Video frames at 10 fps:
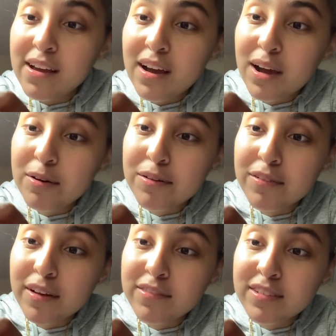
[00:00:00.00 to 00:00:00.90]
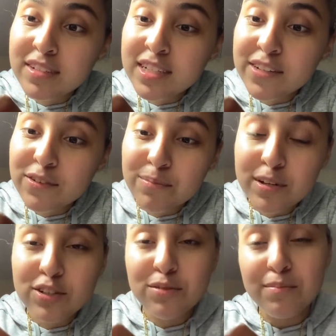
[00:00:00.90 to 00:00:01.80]
I would have loved to see a different
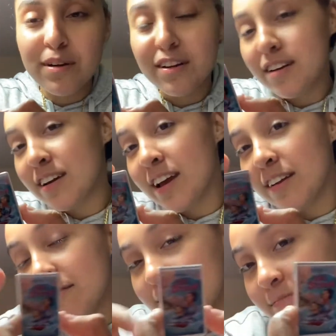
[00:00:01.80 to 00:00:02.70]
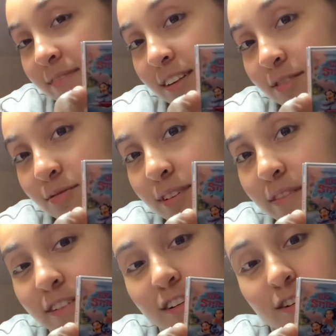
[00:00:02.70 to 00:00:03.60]
picture, but again, this will
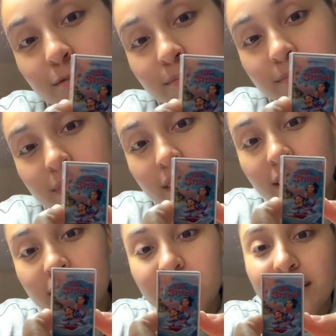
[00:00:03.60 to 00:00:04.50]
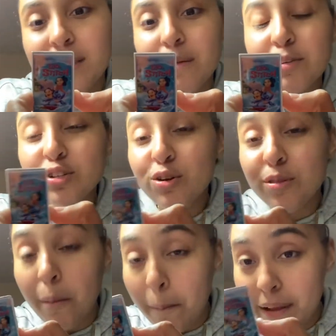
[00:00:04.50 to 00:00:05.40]
definitely do. Let me show you
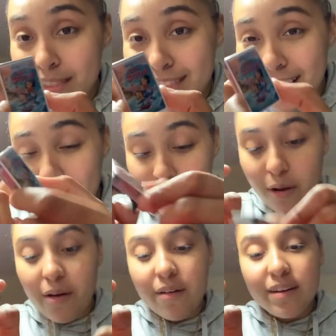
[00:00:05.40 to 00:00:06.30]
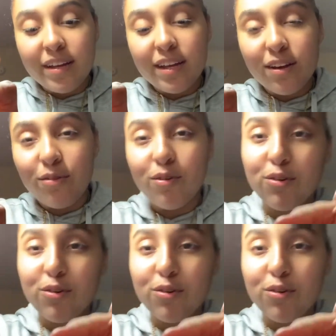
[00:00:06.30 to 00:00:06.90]
them down here real